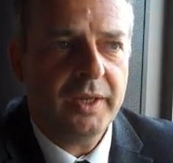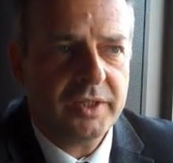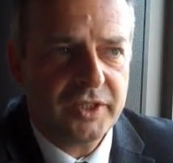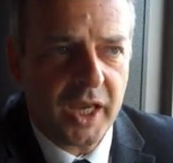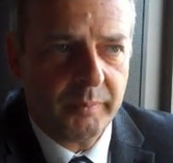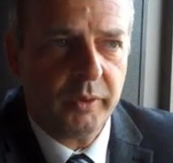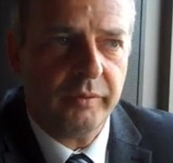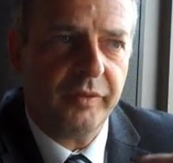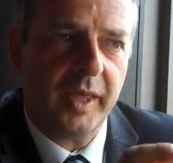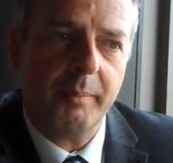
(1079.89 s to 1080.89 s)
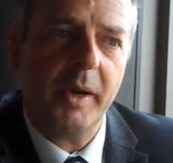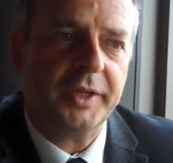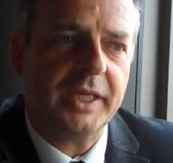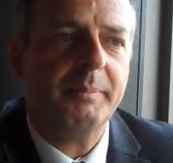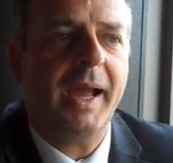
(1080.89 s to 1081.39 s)
some of their
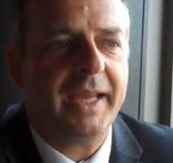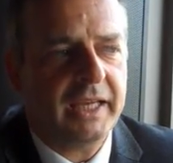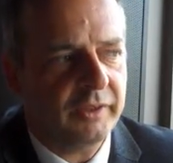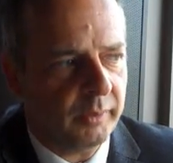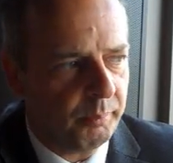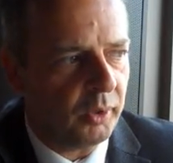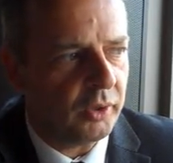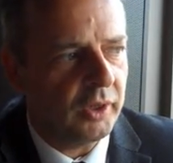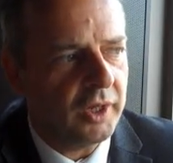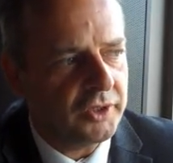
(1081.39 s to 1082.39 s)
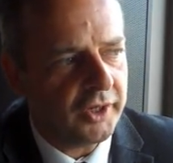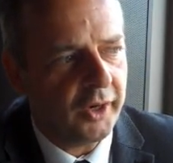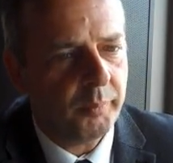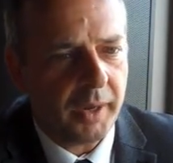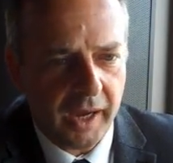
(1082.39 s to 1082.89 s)
money back in the pot to
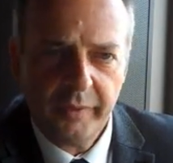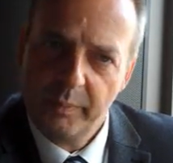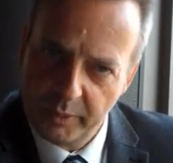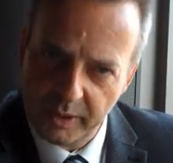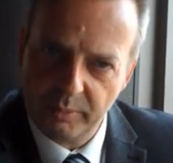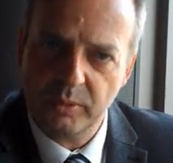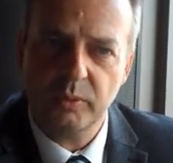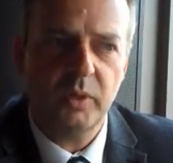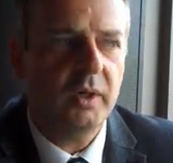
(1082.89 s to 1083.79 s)
help other people